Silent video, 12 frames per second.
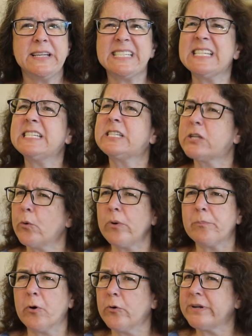this is so
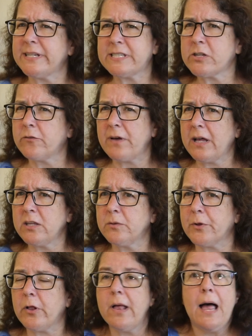important and so
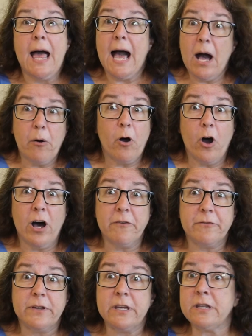valuable. How
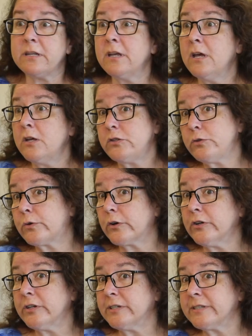often do
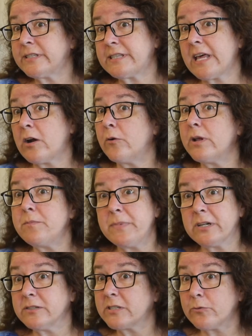girls that are in
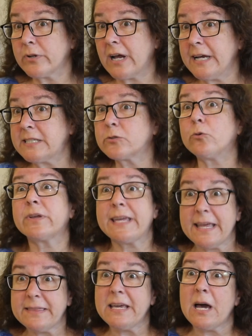middle school and high school
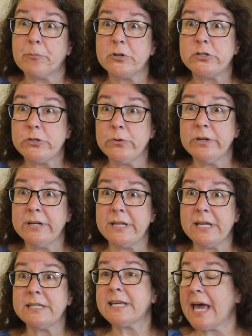get the
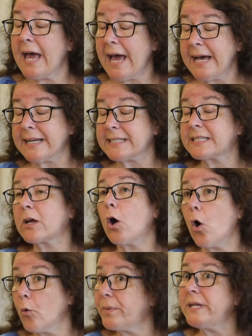opportunity to ask
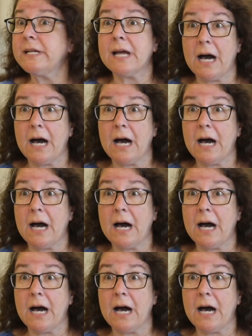open and